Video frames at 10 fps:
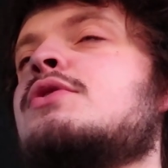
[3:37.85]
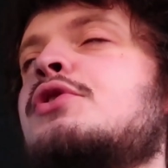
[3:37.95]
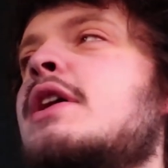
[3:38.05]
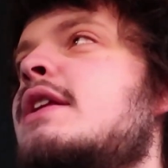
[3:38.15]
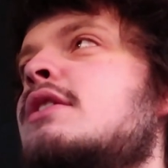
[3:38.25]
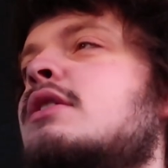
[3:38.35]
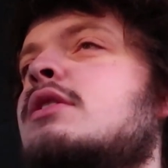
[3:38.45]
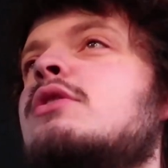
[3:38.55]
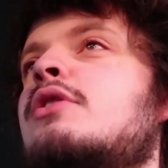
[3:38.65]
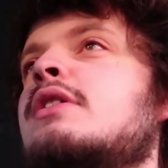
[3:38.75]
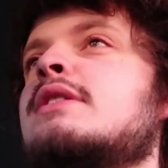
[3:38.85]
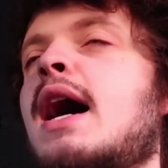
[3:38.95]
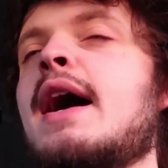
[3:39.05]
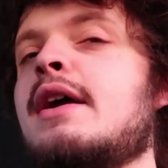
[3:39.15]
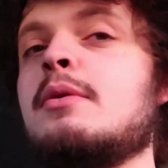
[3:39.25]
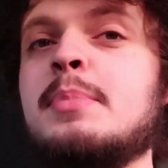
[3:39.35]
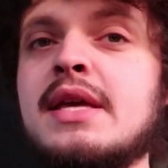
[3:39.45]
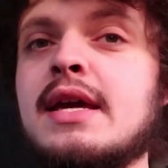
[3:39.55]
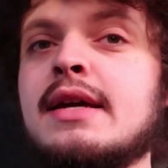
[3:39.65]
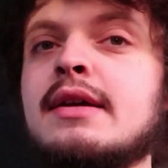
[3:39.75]
drain your entire
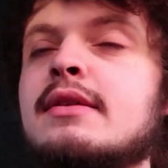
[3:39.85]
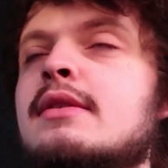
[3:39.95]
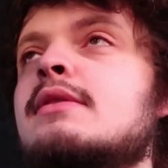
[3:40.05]
being.